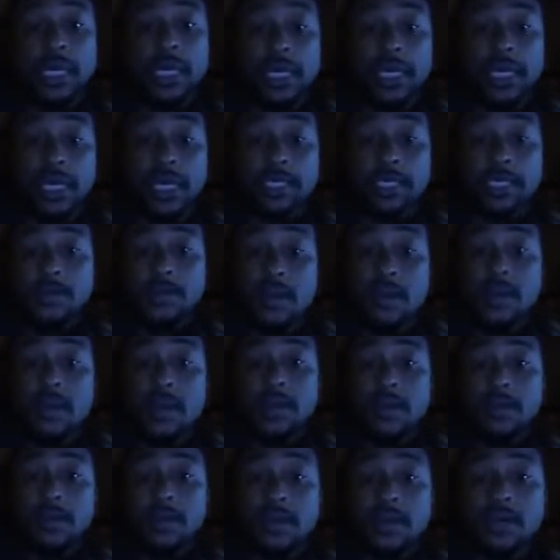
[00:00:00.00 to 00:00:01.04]
And it's one
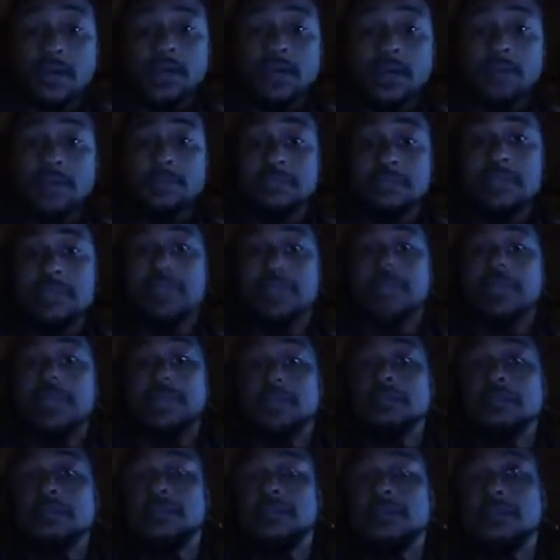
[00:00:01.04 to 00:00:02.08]
of them ones,
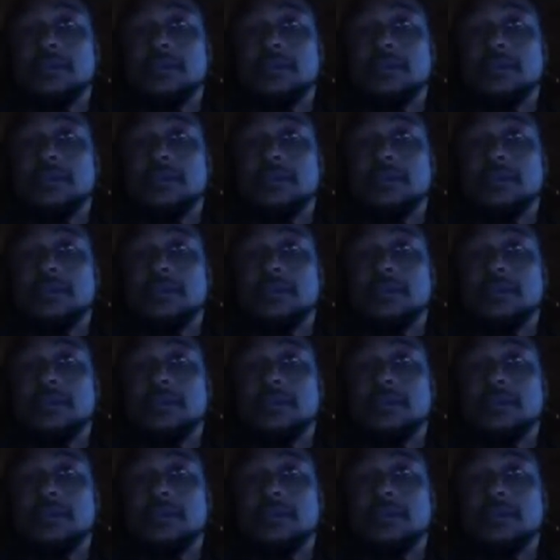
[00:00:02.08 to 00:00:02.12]
man.